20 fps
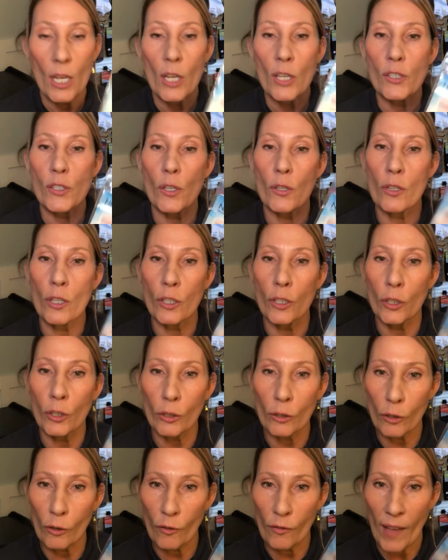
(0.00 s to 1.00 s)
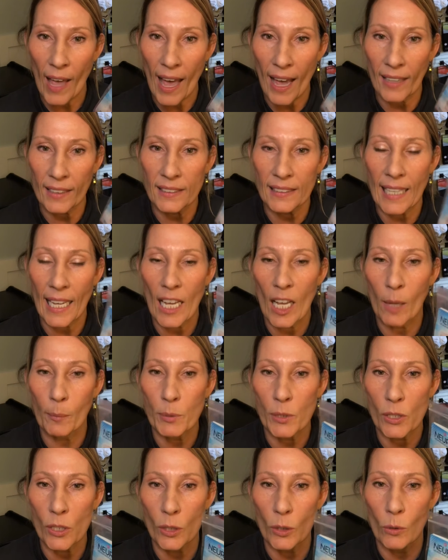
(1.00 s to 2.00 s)
So the Neurovax
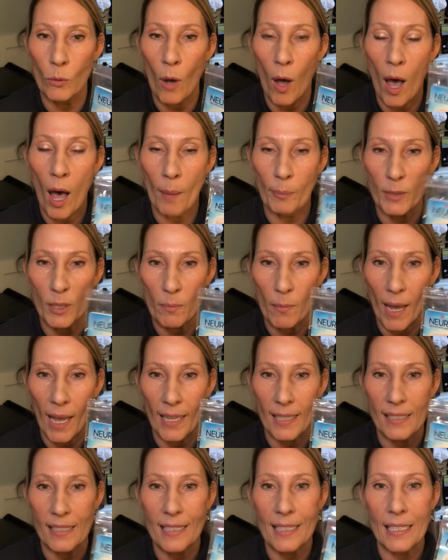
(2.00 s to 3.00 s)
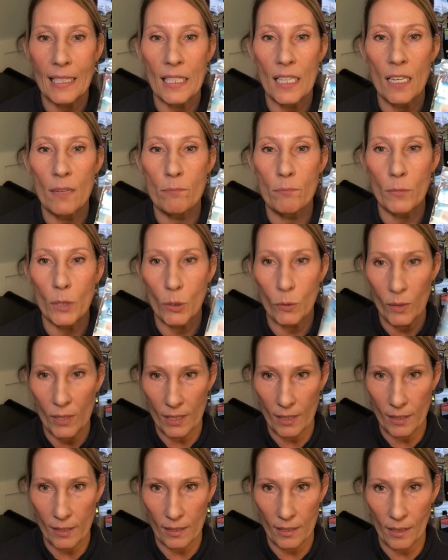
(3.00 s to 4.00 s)
helps to optimize the immune
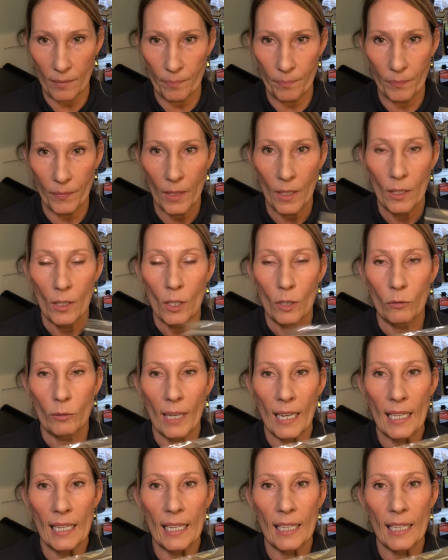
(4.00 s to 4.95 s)
system, right?